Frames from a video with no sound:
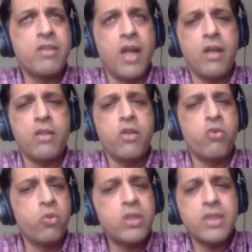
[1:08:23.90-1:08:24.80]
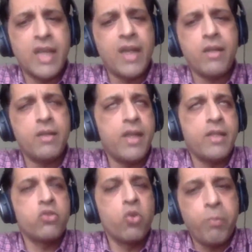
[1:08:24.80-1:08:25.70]
And therefore, as a result, the
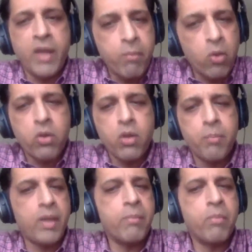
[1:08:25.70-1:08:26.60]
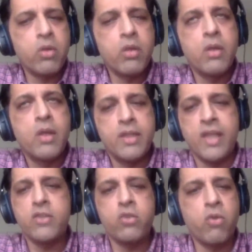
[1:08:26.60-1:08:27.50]
truth is that there is no playbook.
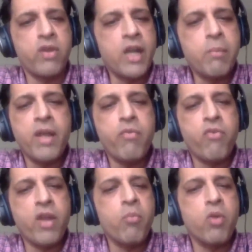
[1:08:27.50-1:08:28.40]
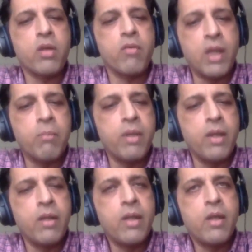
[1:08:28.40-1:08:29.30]
There is no ready-made
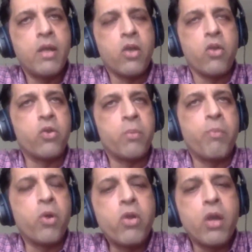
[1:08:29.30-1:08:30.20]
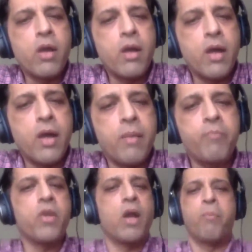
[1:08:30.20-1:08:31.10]
framework available, you know,
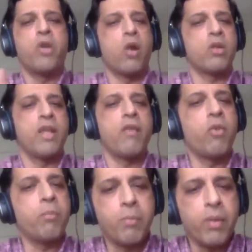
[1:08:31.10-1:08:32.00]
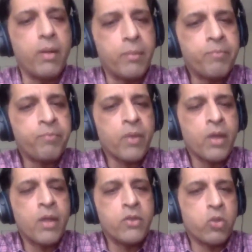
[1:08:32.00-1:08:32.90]
to put out there for
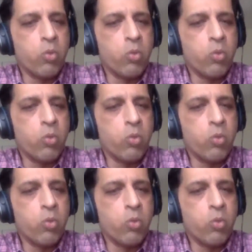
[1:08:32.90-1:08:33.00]
people.